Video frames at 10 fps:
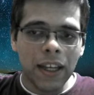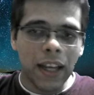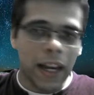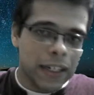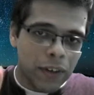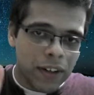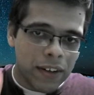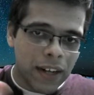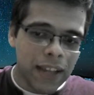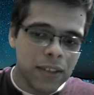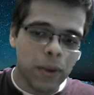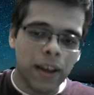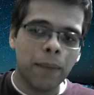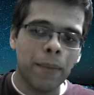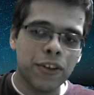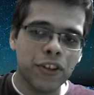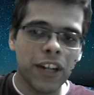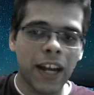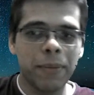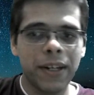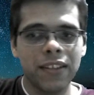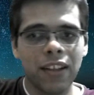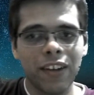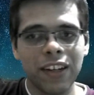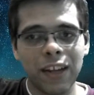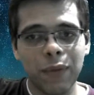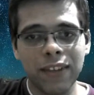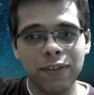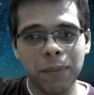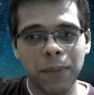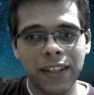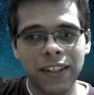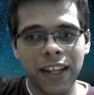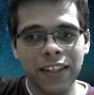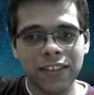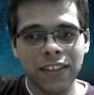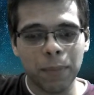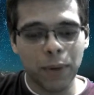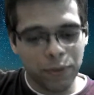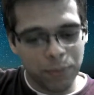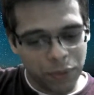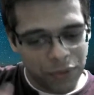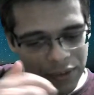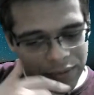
And you will realize why I mentioned knight bd7 once we play the next couple of moves.